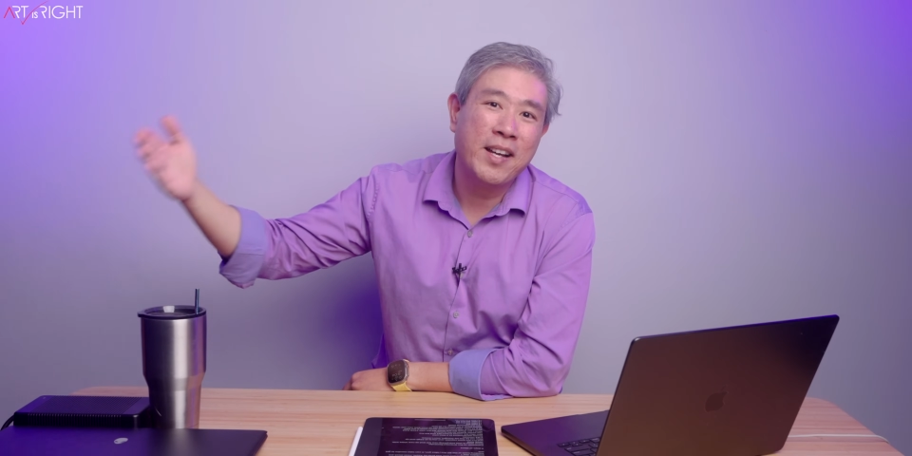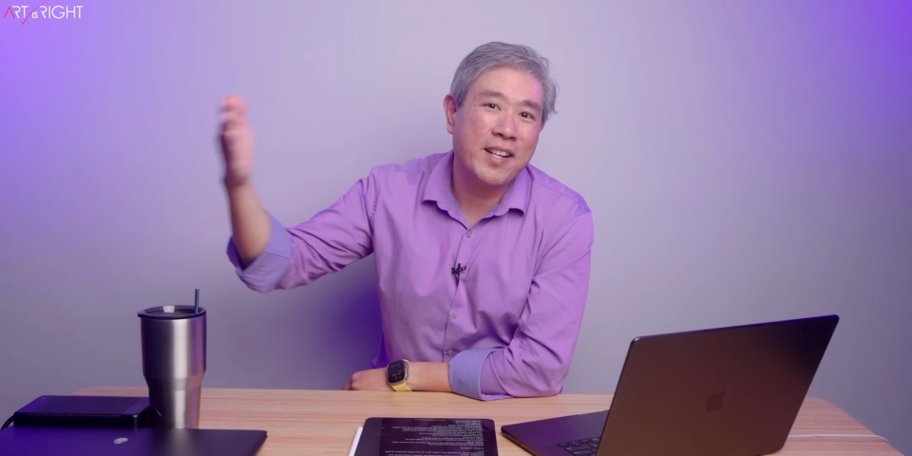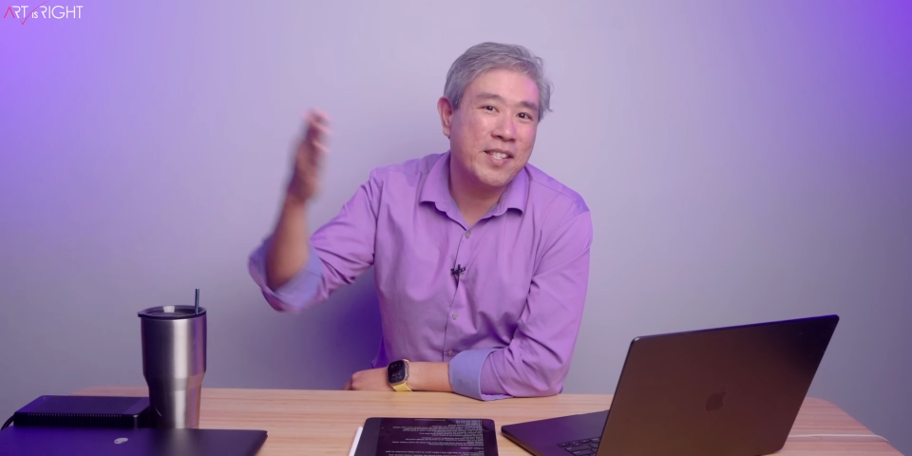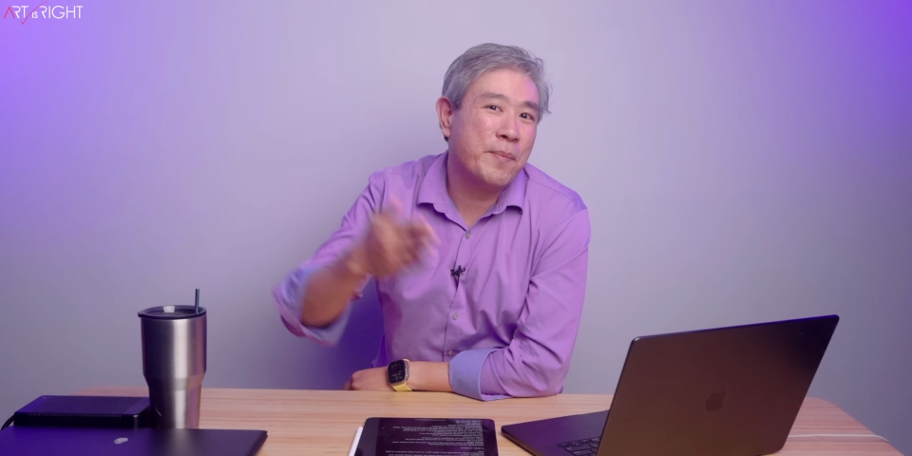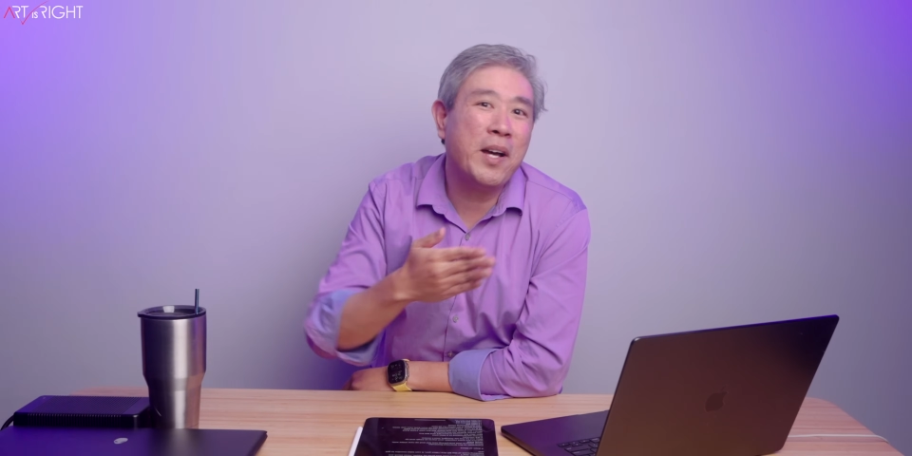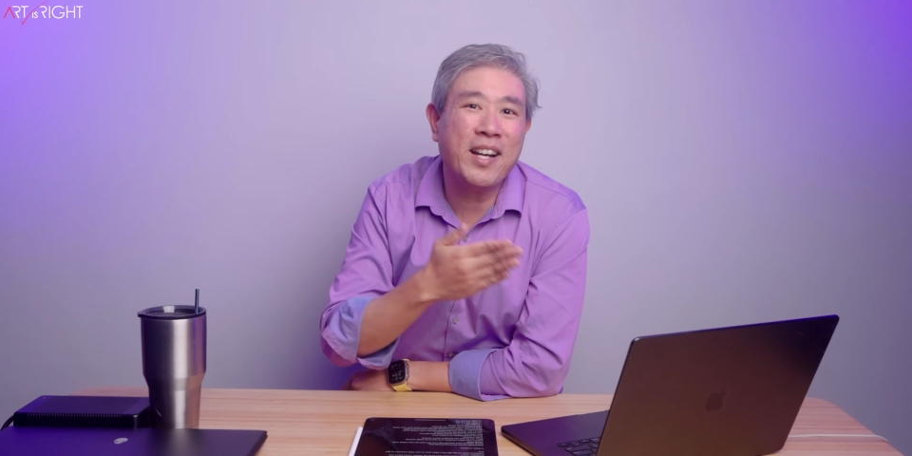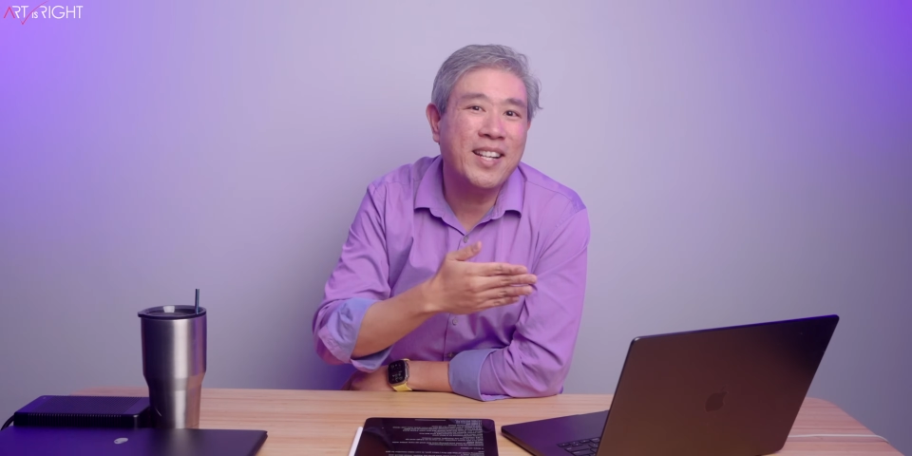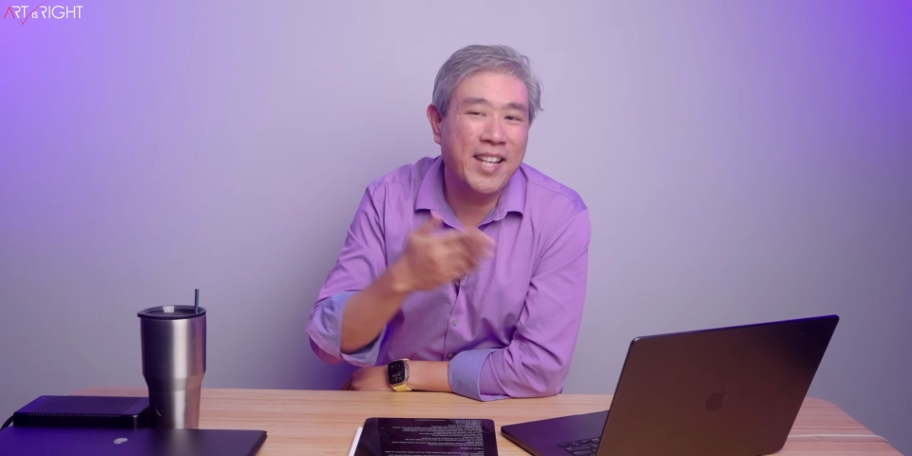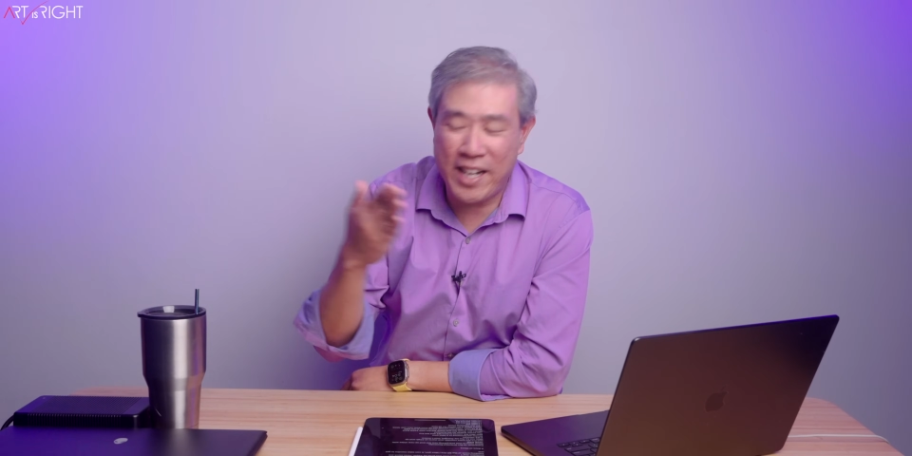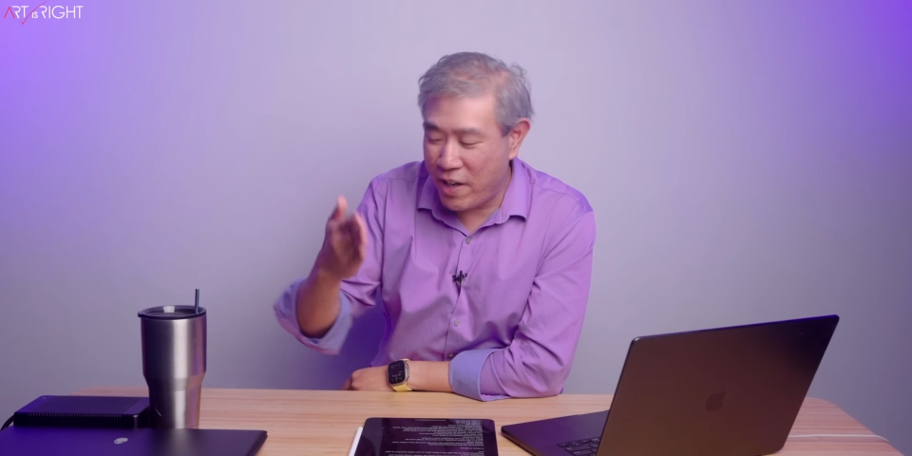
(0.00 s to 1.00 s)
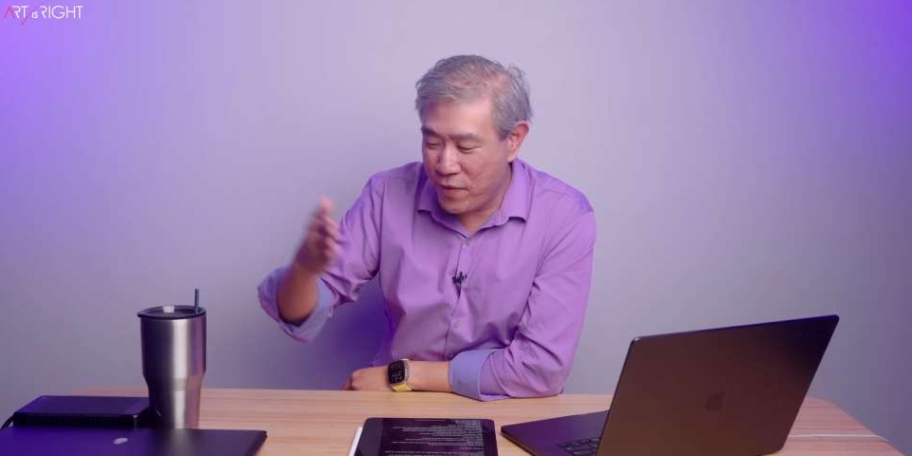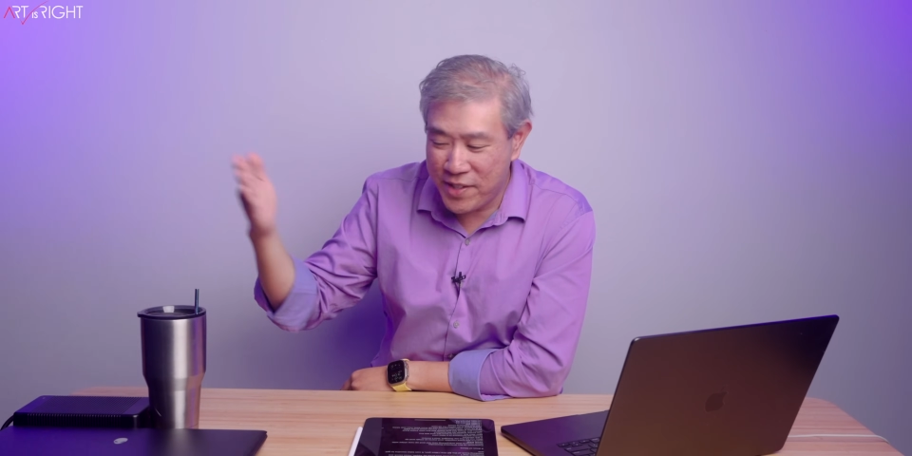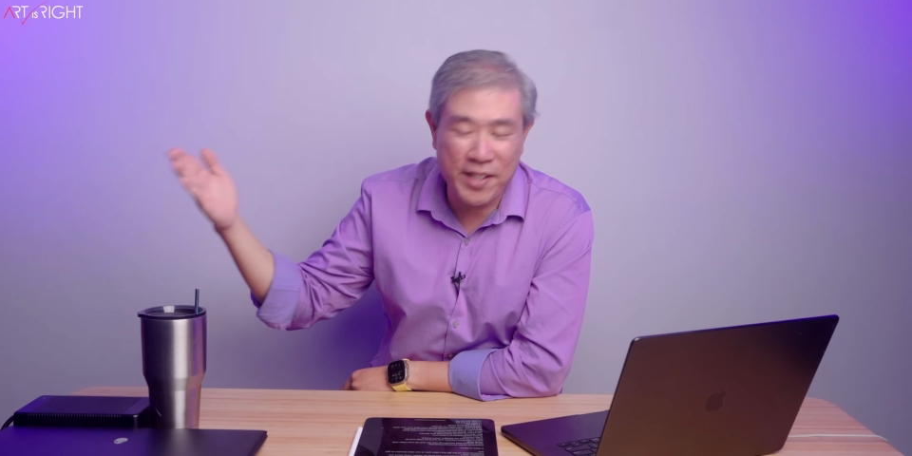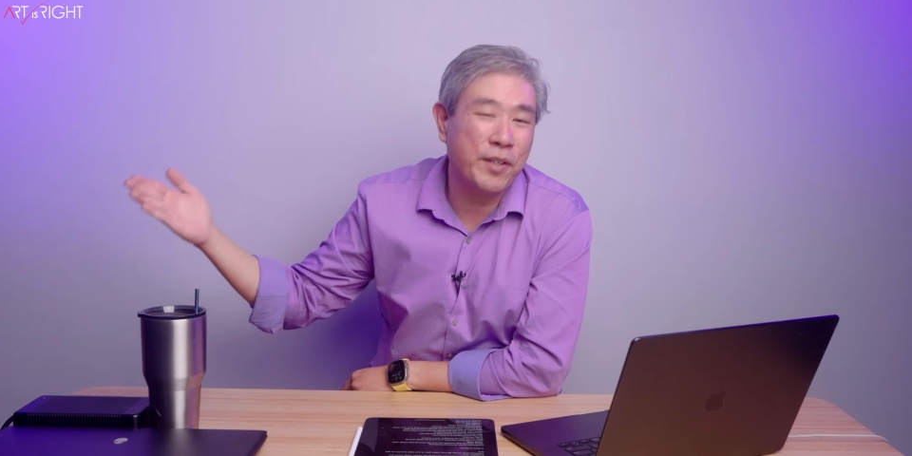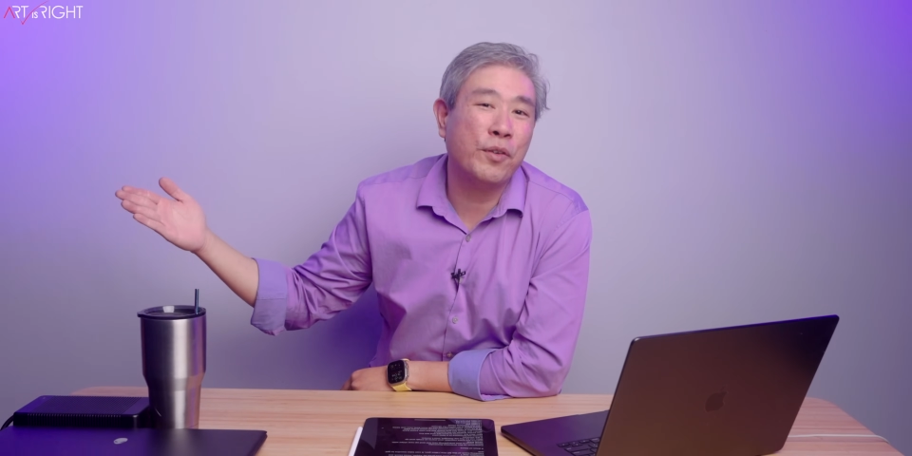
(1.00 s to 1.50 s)
because I'm not going to get every
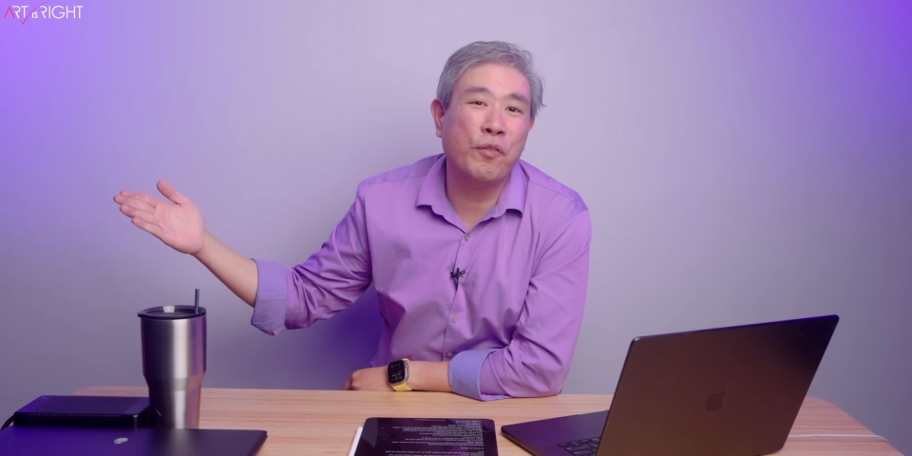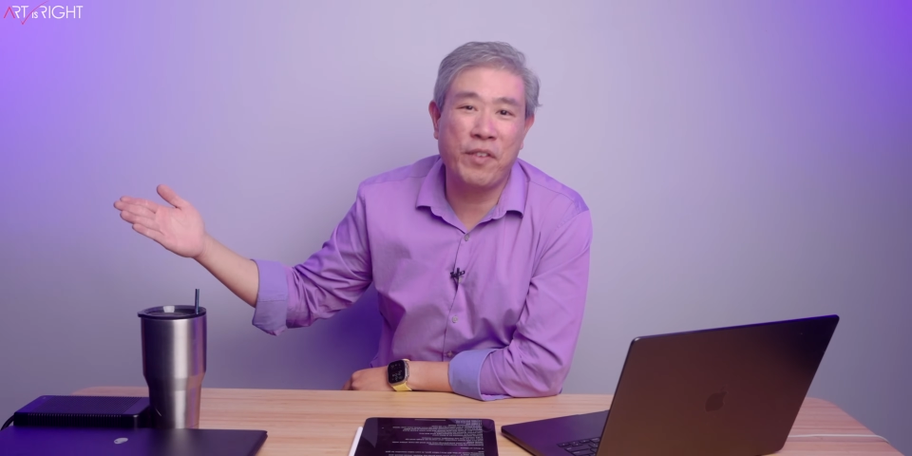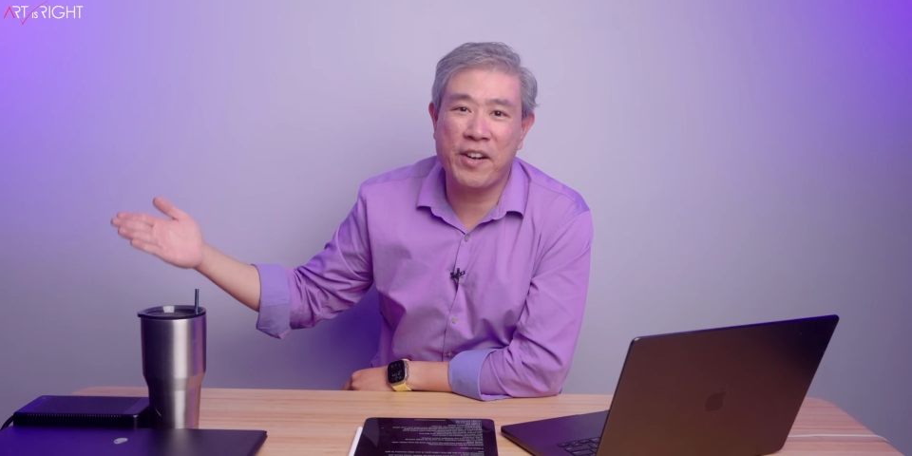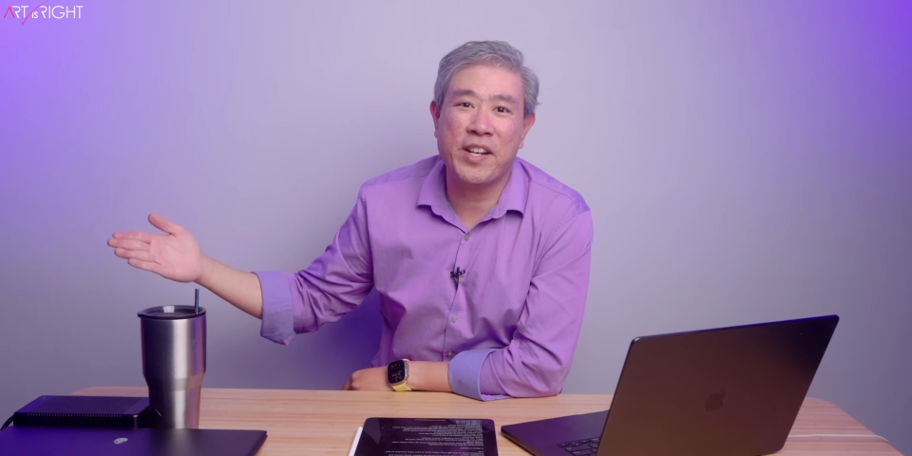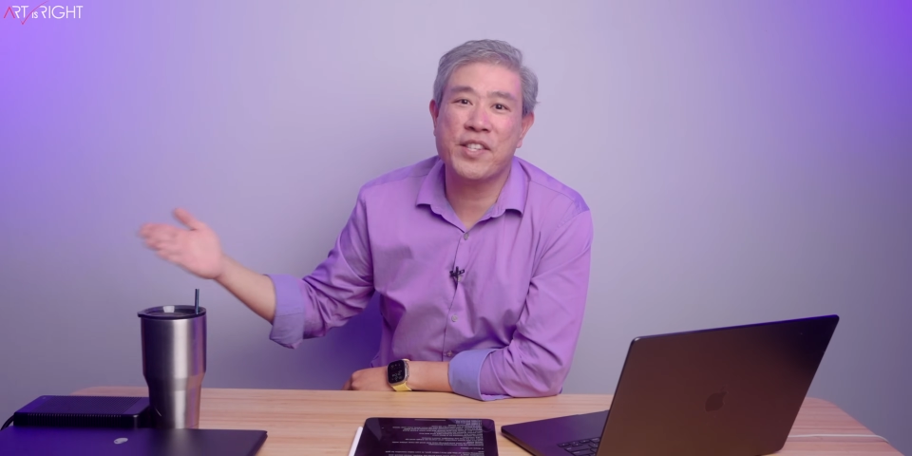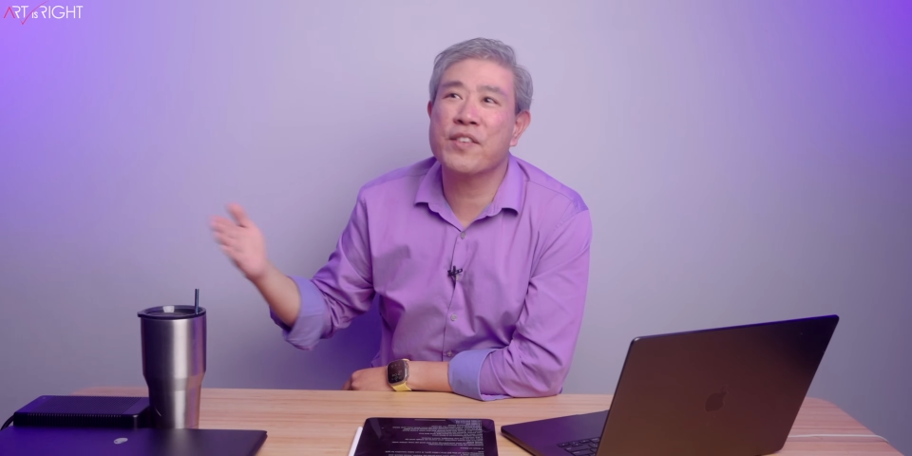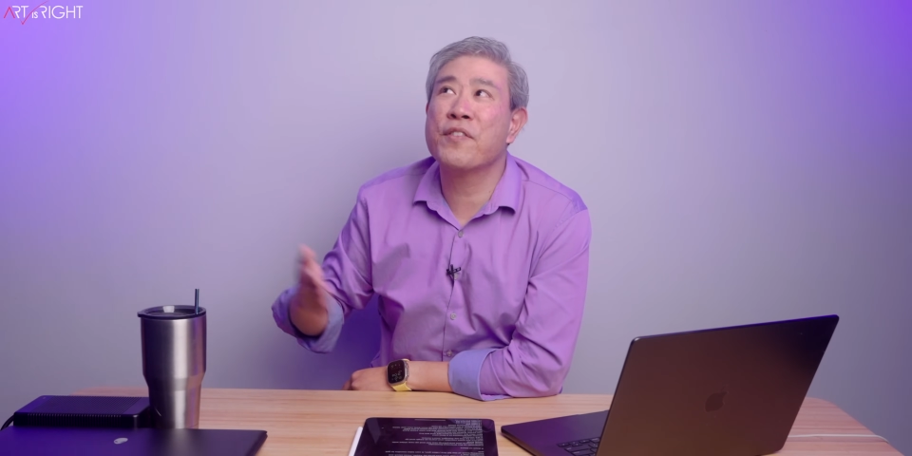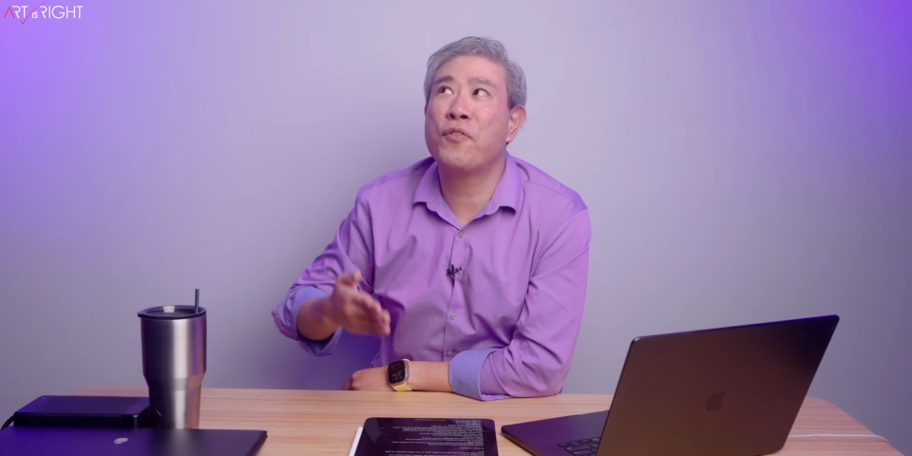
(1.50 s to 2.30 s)
single variance of the